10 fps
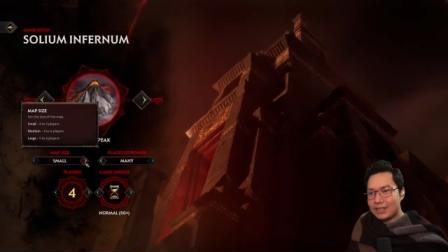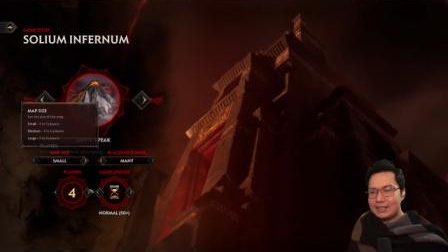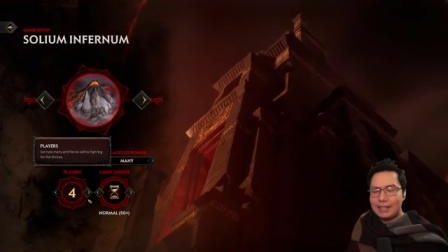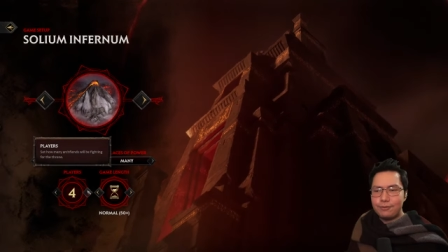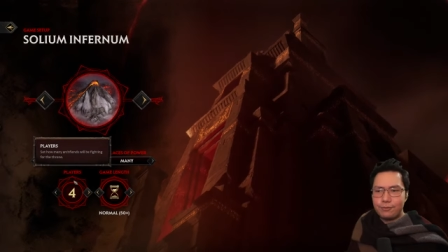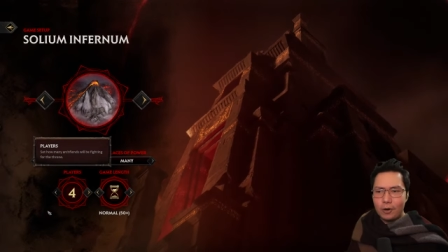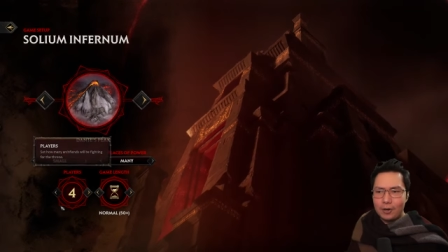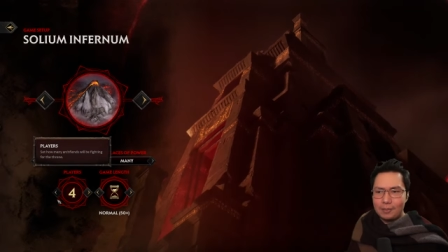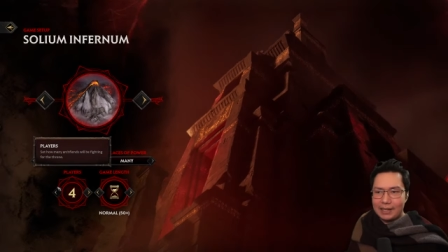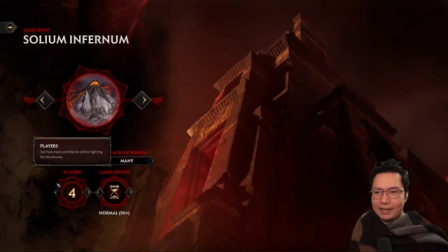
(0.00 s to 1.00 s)
Let's have
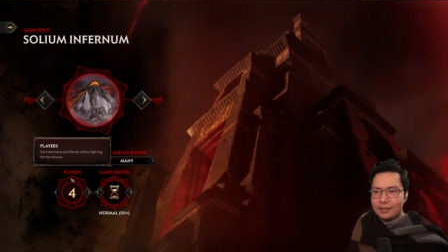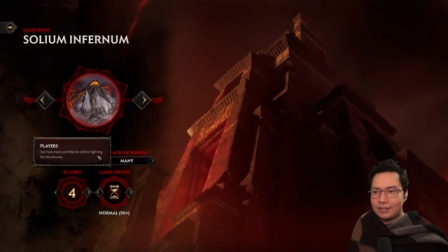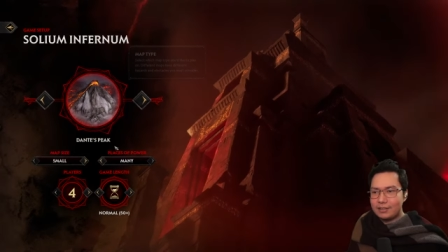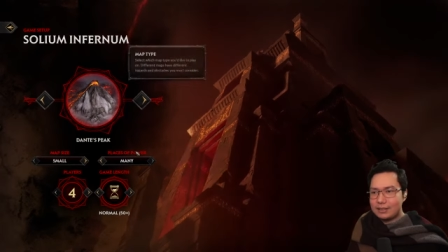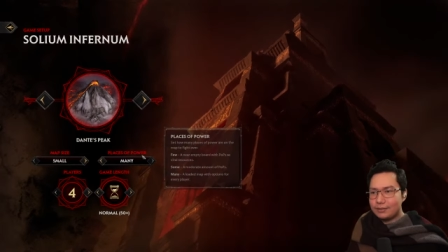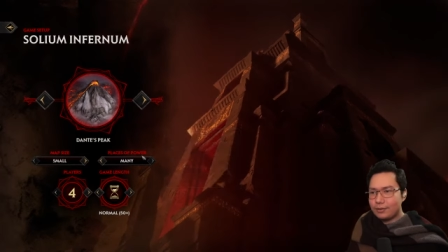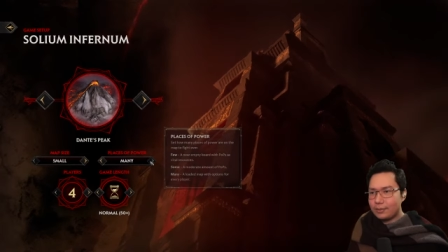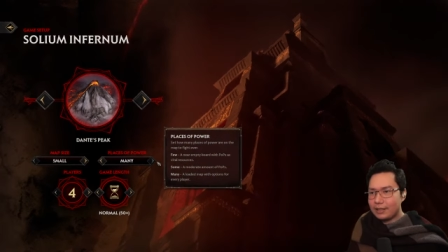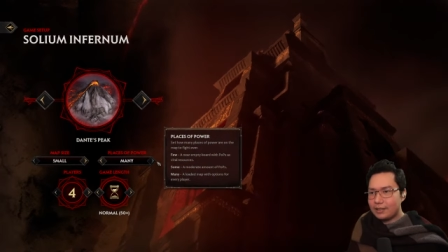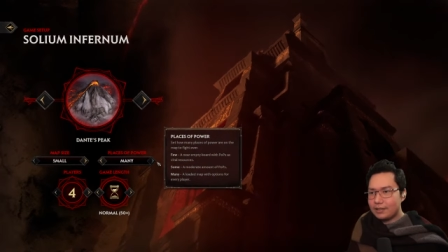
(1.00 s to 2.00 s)
four players. That's four
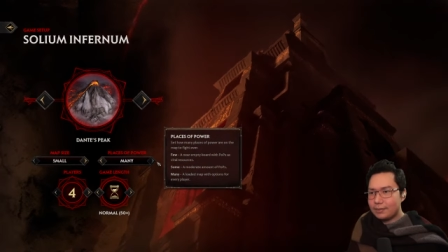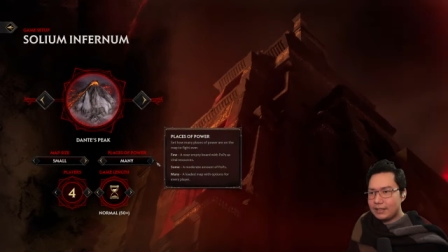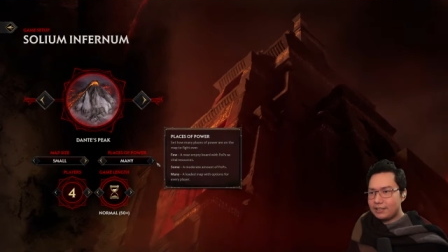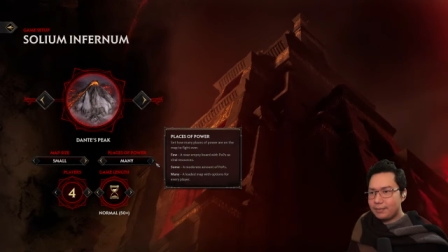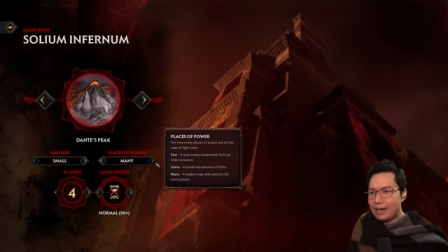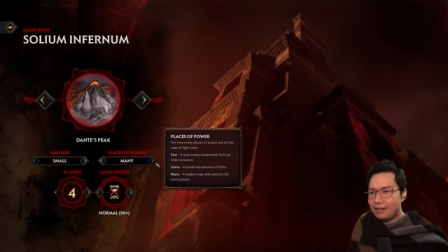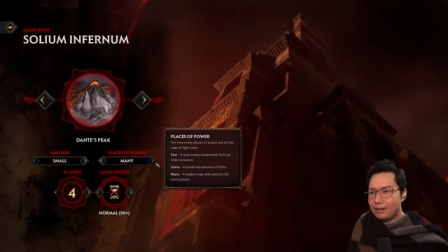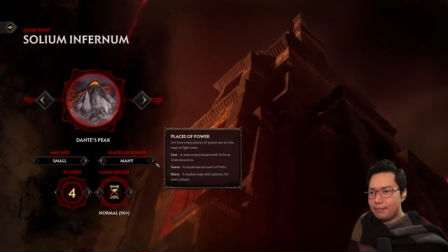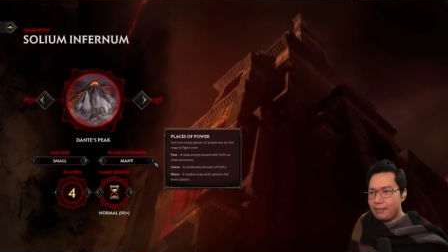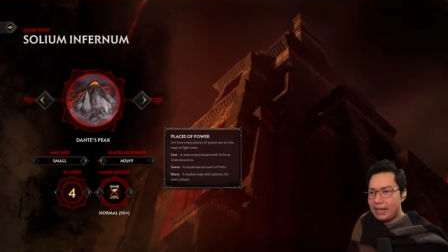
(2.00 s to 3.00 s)
players. Places of
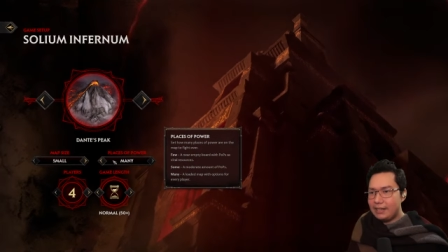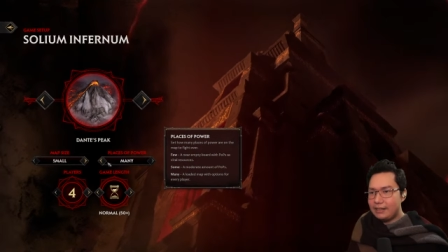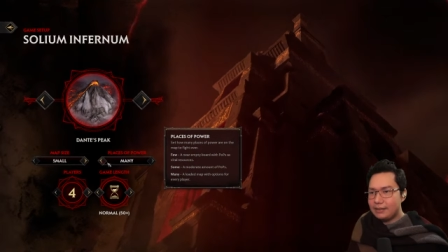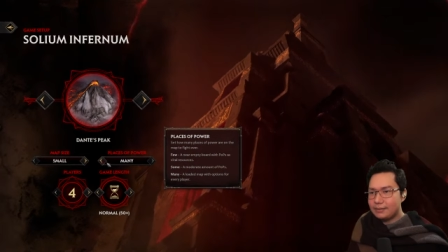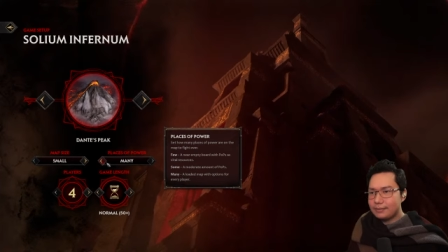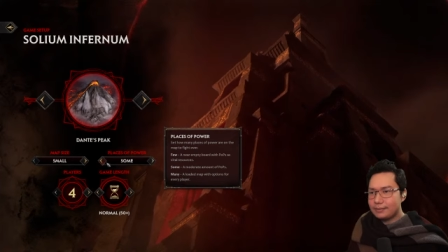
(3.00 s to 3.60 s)
power, many.